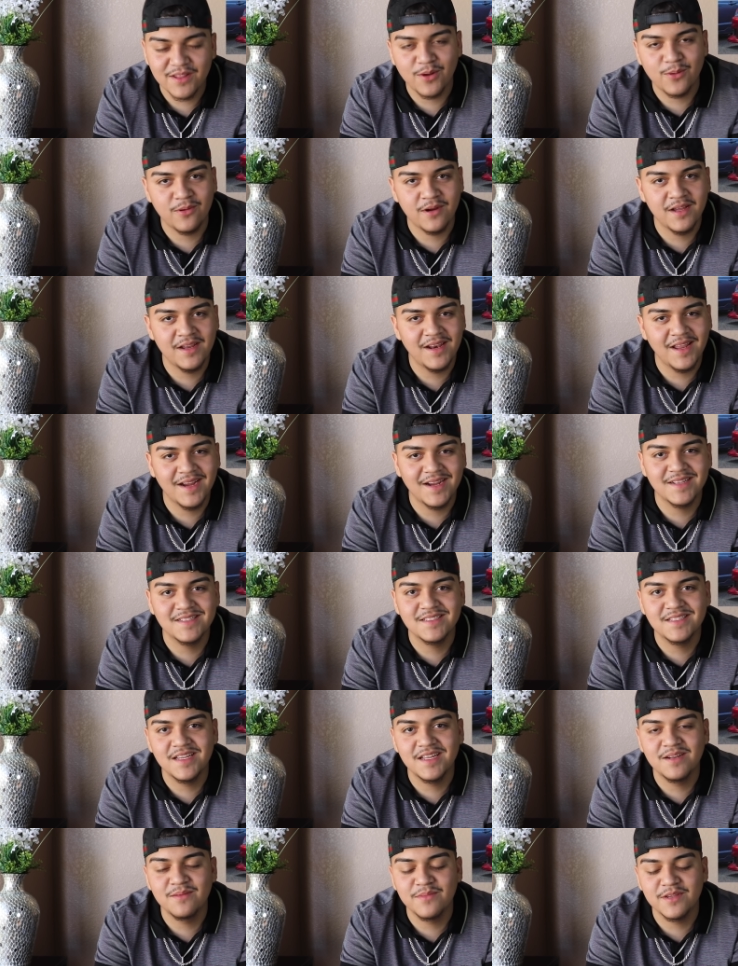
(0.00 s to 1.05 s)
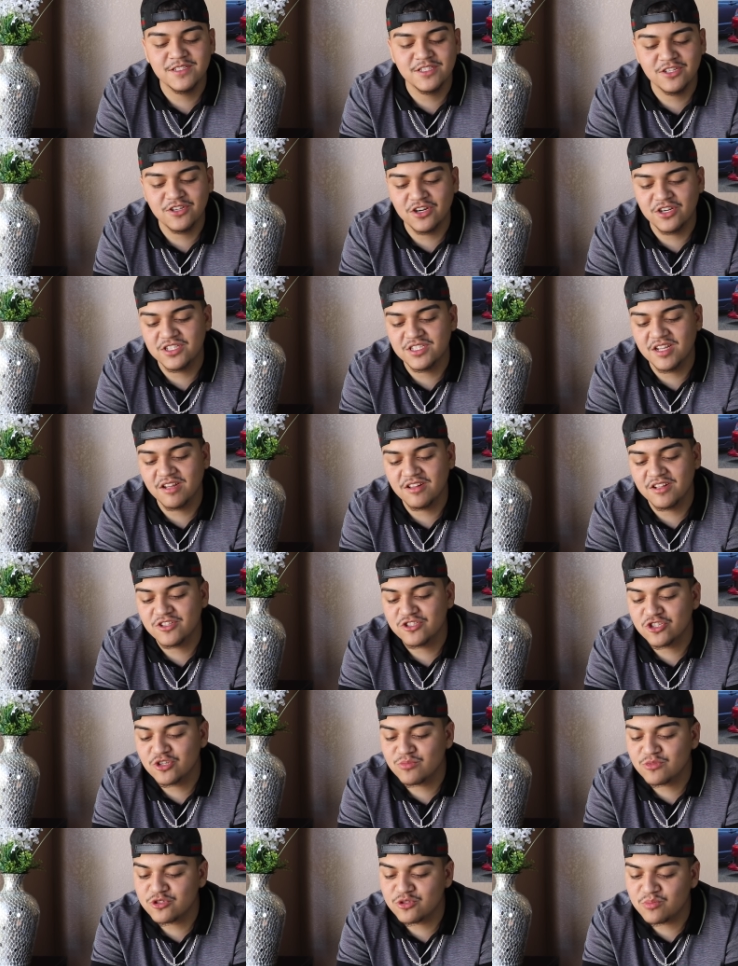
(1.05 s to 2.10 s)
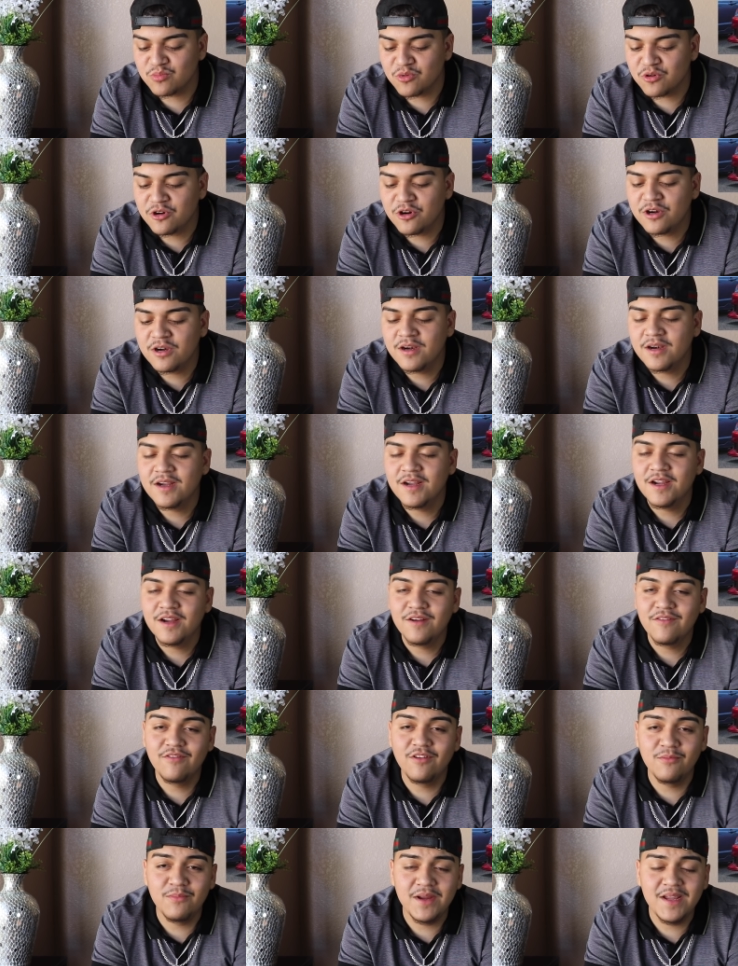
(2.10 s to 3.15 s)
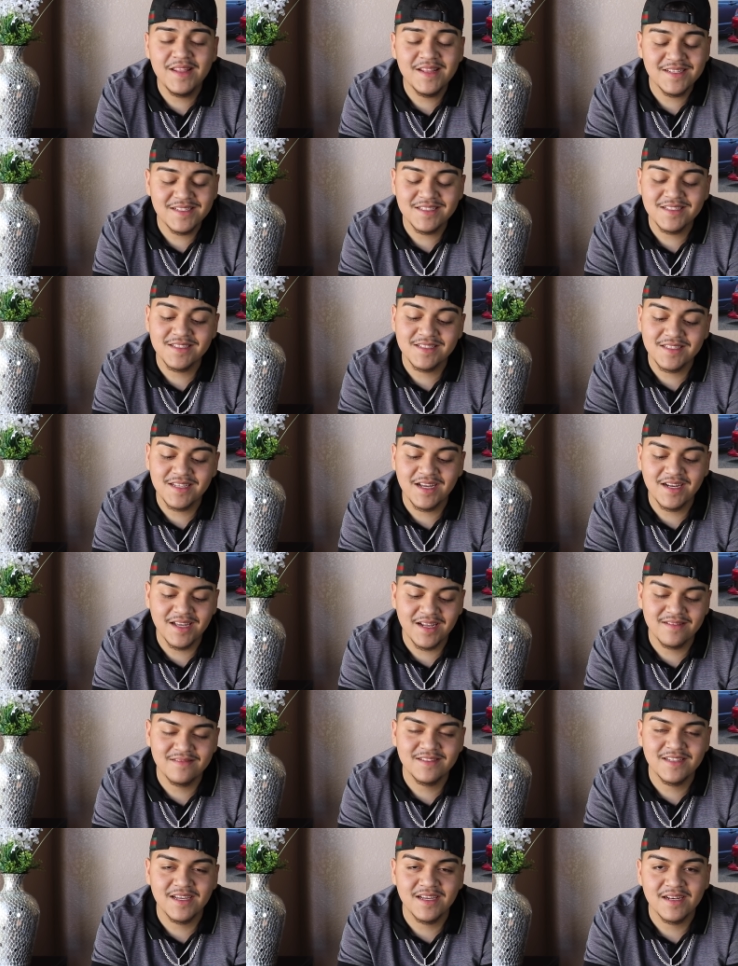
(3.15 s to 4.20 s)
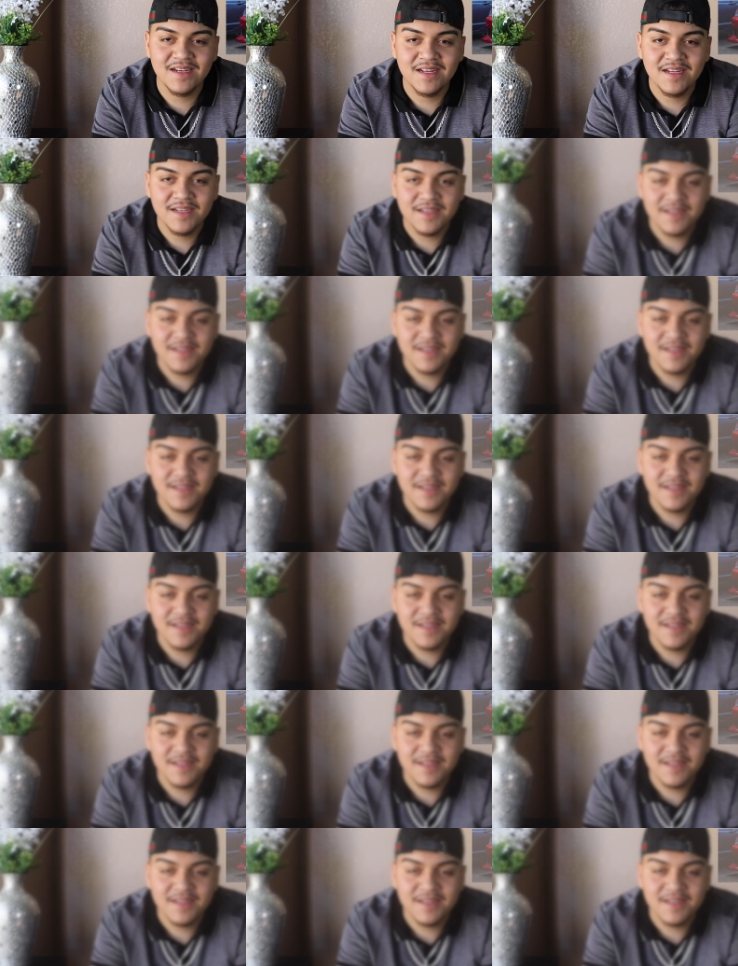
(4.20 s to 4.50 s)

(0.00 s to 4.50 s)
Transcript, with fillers: The red, like I said, it makes the car stand out so much more. For me, this is a 10 out of 10.